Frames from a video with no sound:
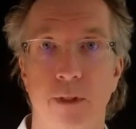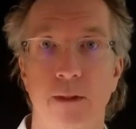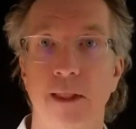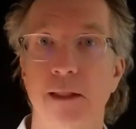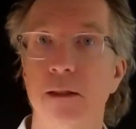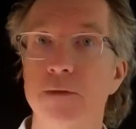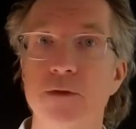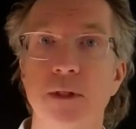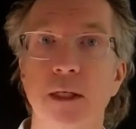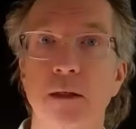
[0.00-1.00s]
They cannot
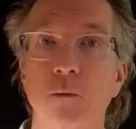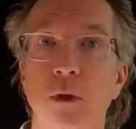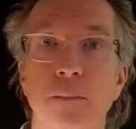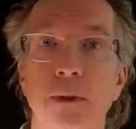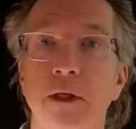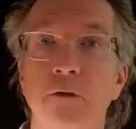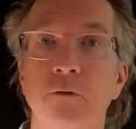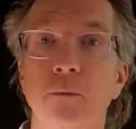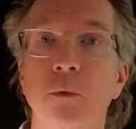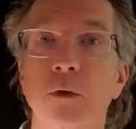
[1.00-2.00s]
stay in one place
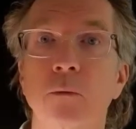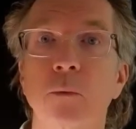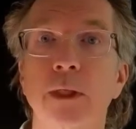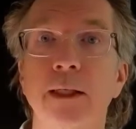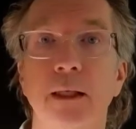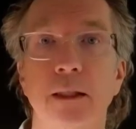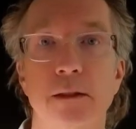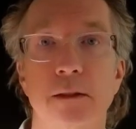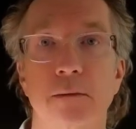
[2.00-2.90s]
for more than one night.